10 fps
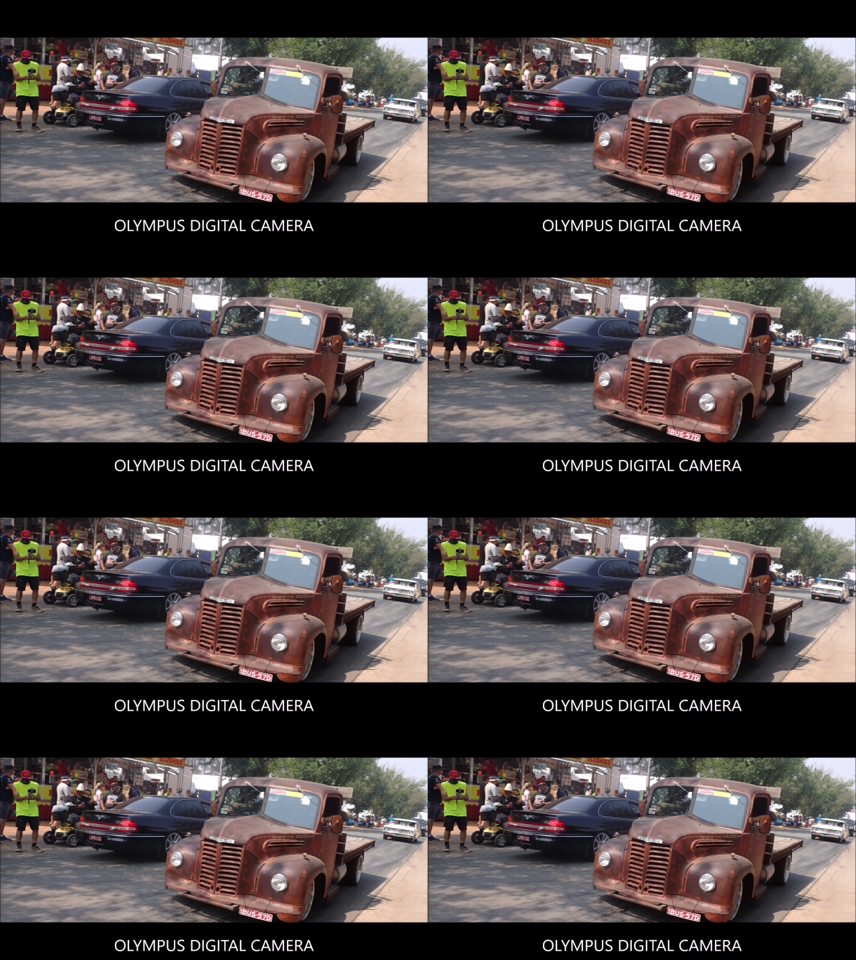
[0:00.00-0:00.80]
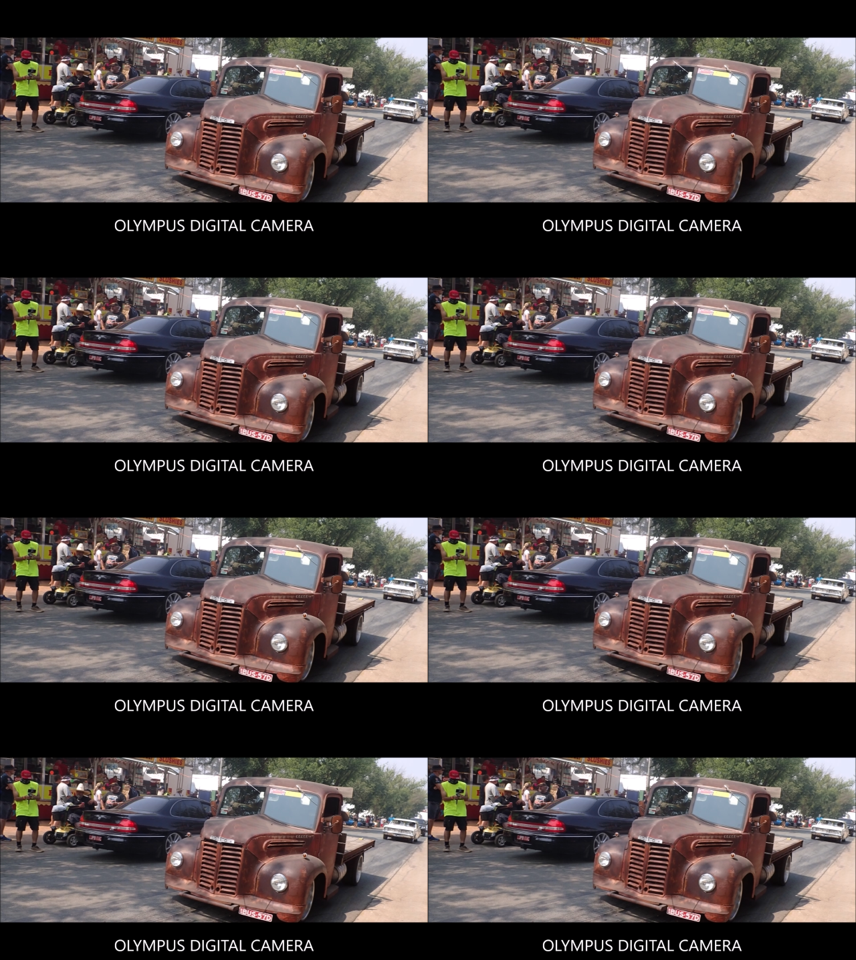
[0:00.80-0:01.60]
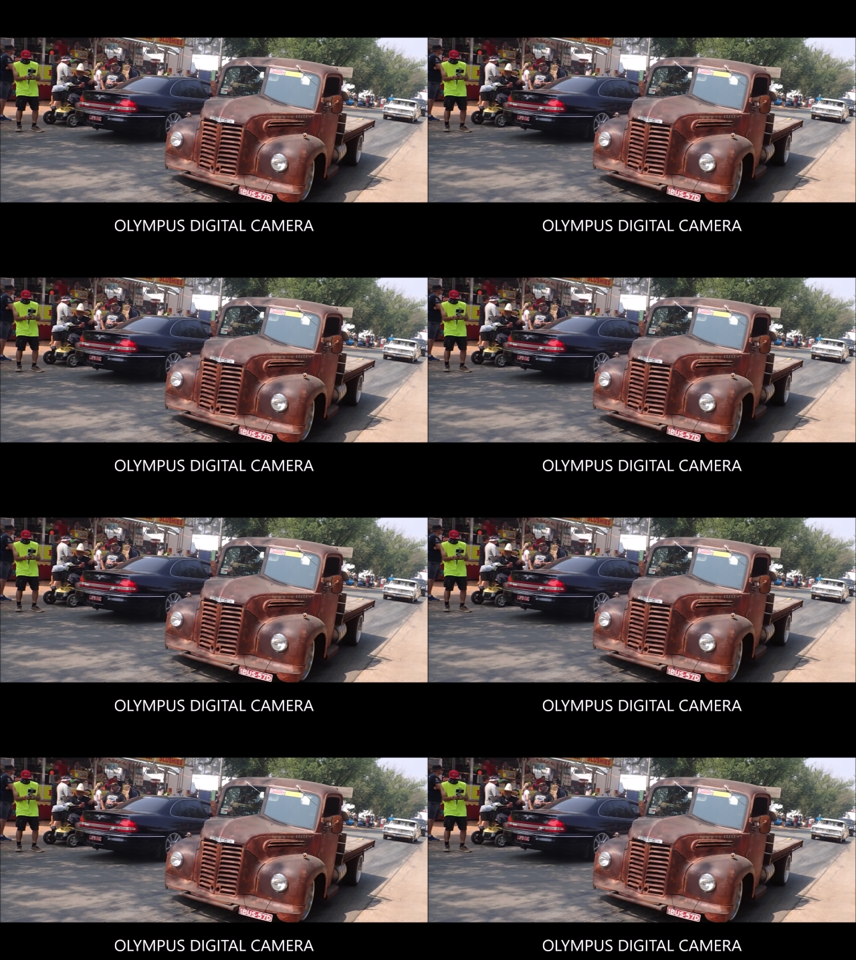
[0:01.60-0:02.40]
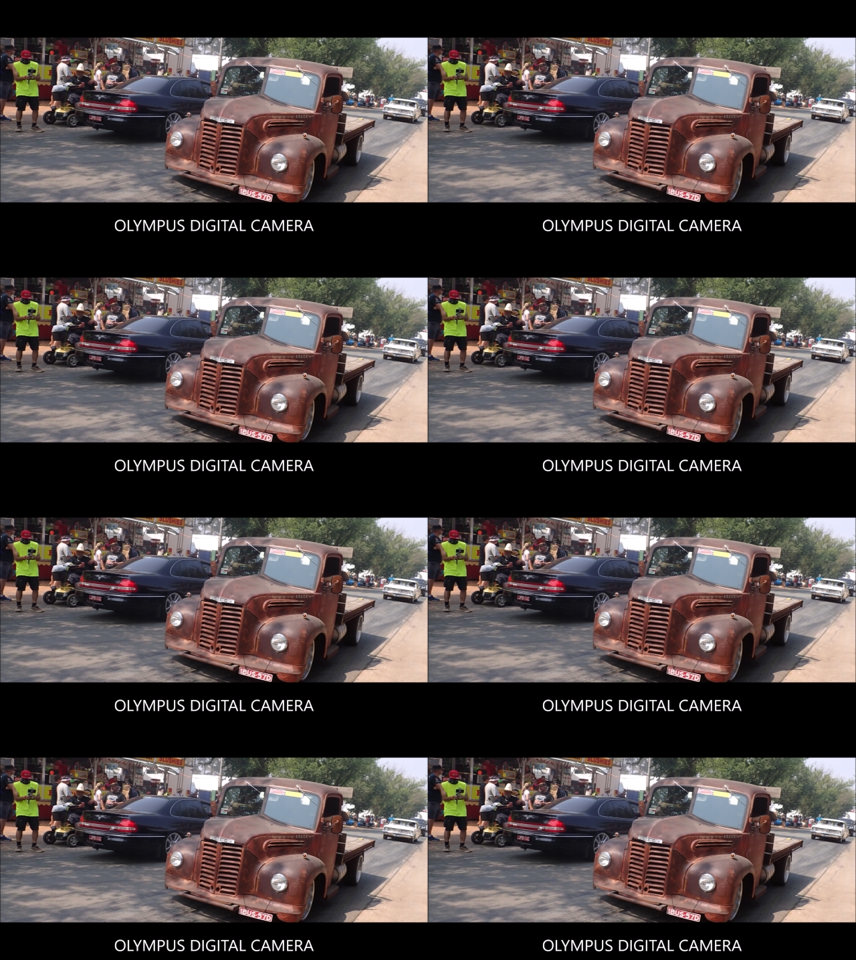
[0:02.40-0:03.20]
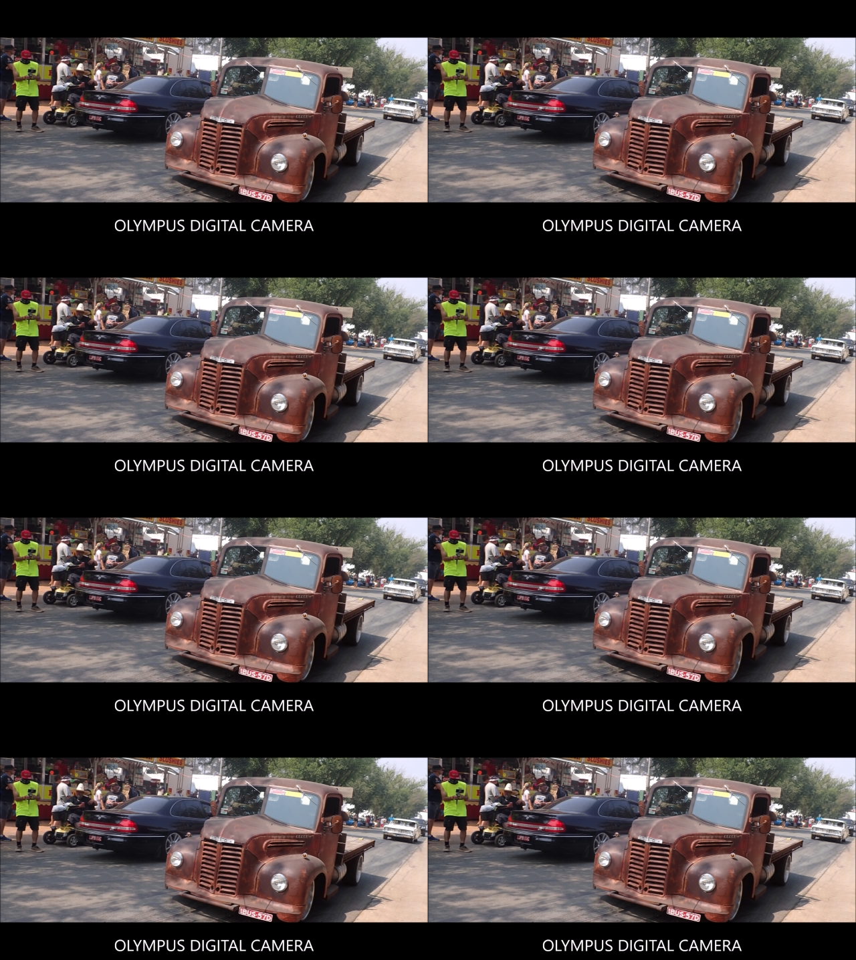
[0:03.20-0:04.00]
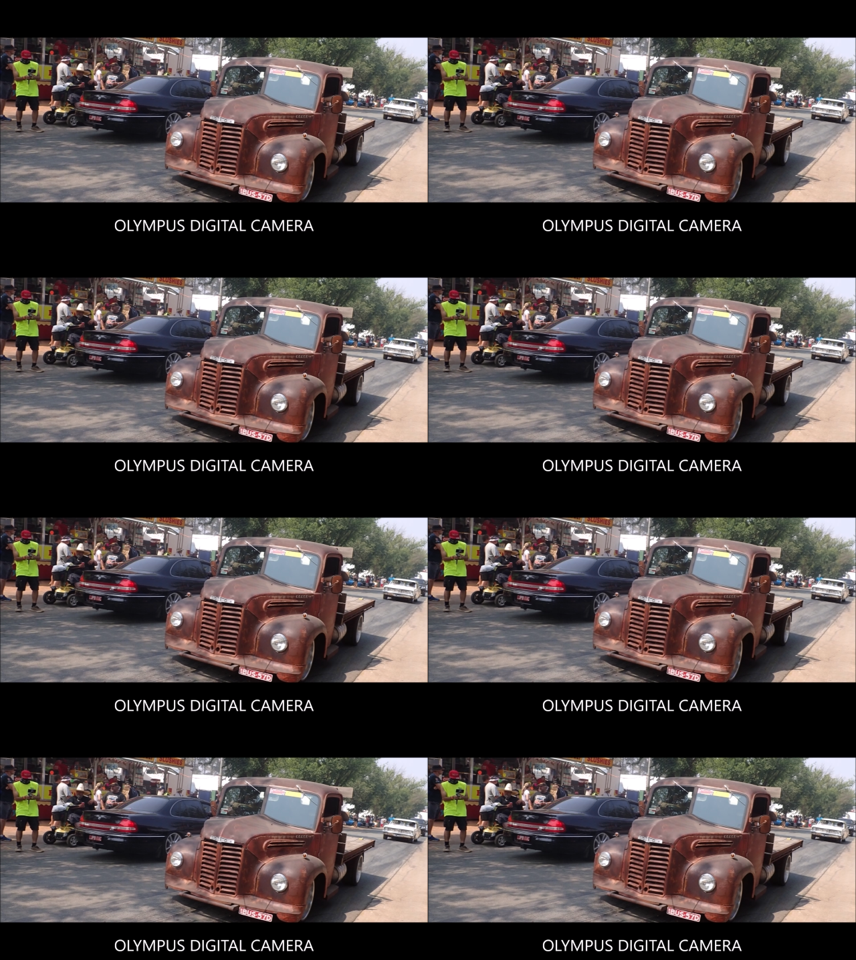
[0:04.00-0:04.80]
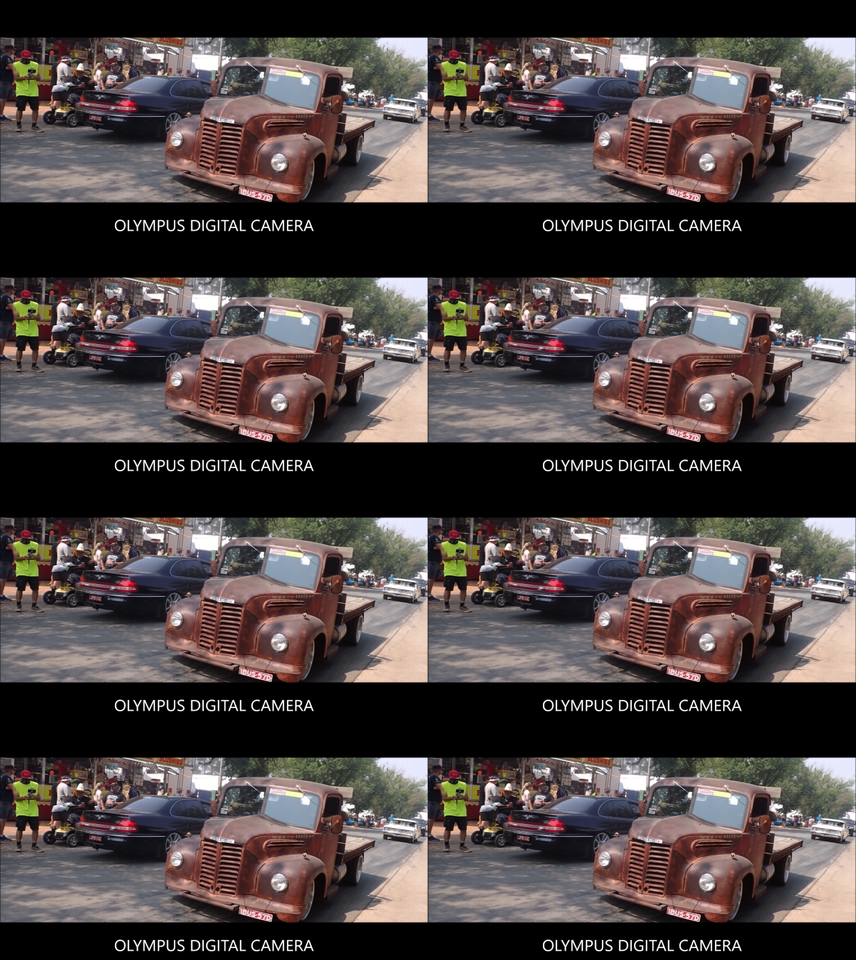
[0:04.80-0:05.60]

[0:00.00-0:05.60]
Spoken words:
Nobody's mouth can be seen.